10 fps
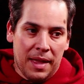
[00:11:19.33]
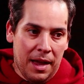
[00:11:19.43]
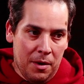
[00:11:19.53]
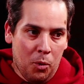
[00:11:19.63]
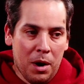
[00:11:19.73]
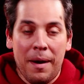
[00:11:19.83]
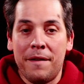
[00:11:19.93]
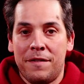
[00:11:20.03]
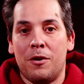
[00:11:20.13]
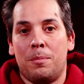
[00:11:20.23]
and one of
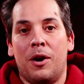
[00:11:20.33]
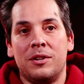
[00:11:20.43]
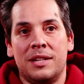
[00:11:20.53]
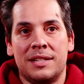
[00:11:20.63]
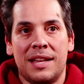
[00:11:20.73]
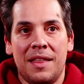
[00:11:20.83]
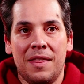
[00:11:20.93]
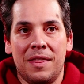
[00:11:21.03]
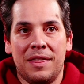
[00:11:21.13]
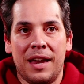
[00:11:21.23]
my favorite parts, is
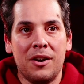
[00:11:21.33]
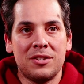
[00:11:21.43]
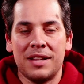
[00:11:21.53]
there's